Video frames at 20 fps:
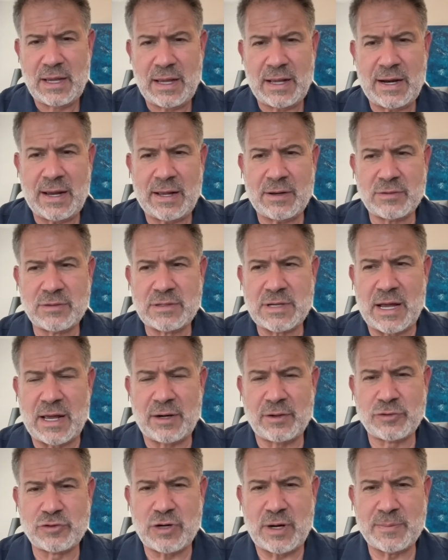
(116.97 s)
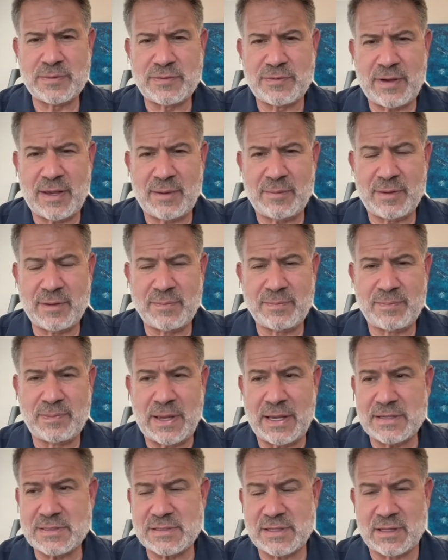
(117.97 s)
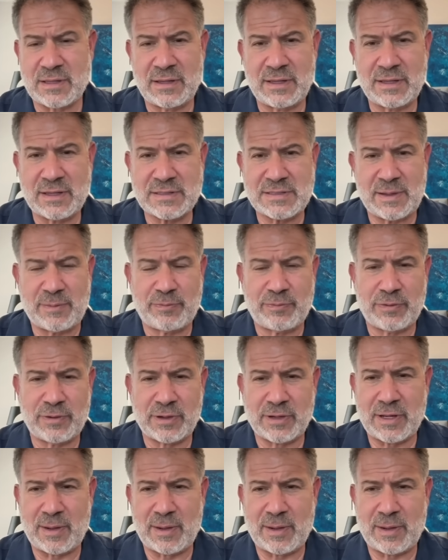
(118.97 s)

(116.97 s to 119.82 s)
and how Donald Trump's family basically, except for a